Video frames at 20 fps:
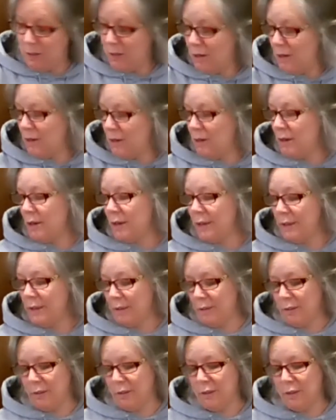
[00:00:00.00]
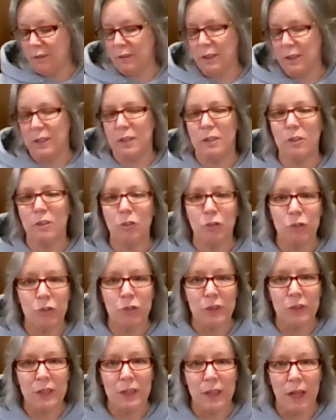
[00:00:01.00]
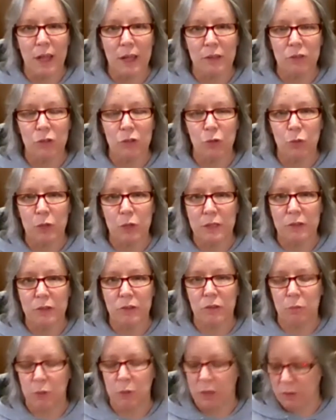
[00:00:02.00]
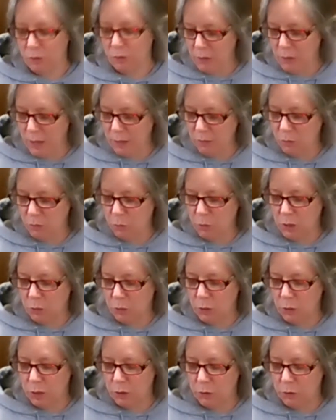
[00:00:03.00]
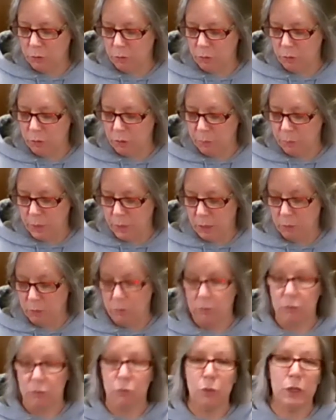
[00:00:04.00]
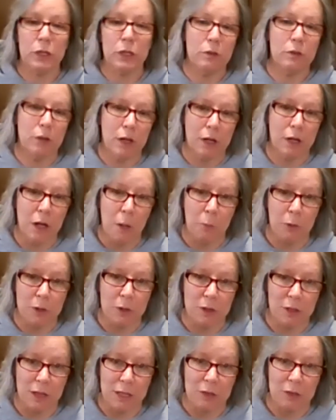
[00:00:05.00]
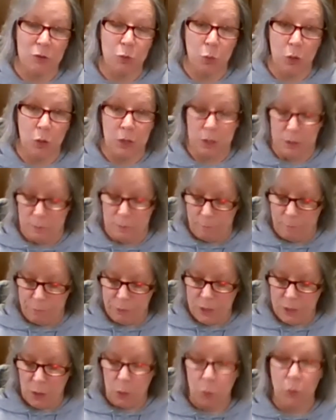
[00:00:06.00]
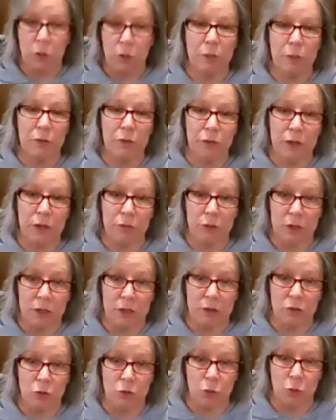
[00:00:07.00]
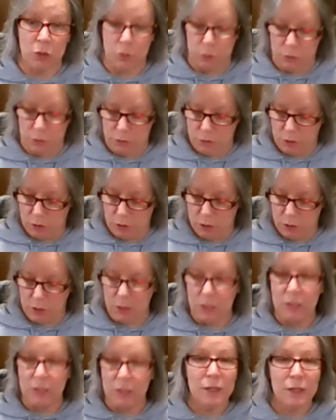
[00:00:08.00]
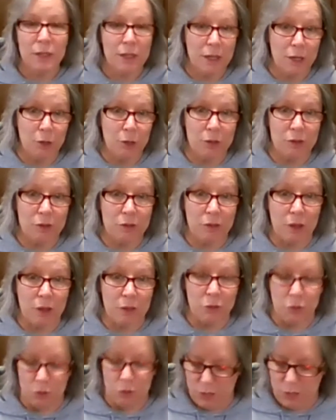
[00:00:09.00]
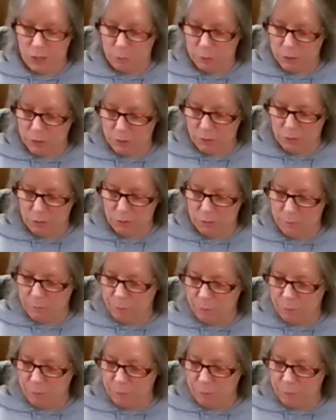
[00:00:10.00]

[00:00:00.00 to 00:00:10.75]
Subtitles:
All right. And did you see last week's? Because last week we learned about, well, a couple of things. One of my favorite things to work with are Alka-Seltzer tablets,